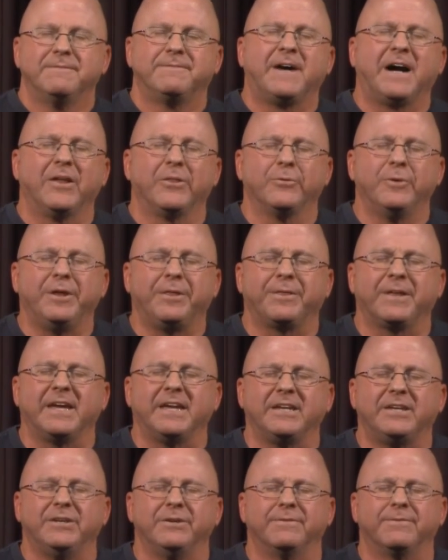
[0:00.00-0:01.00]
Father, we
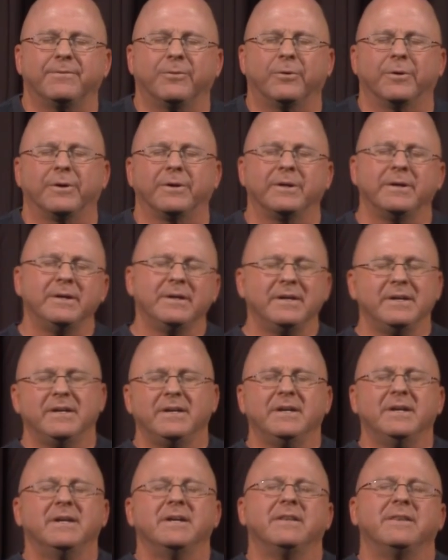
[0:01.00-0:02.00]
thank you for
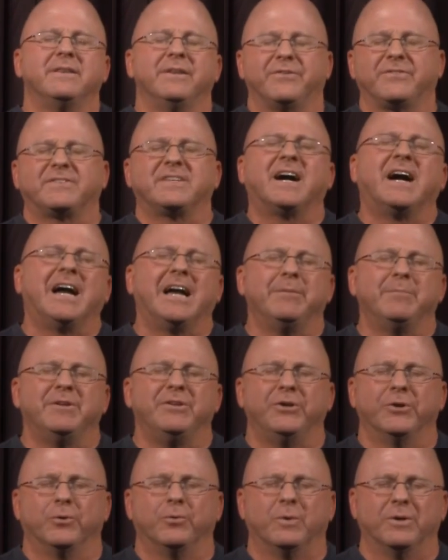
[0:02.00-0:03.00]
this time
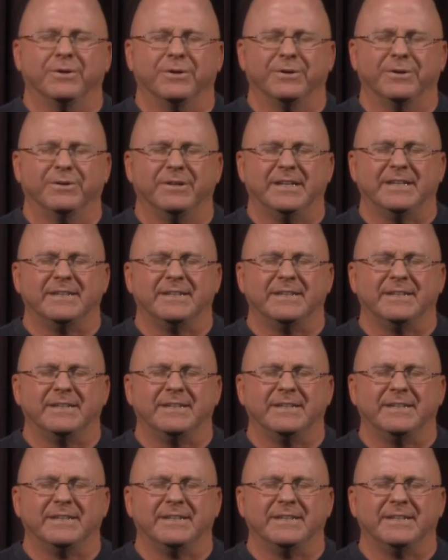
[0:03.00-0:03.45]
in your word.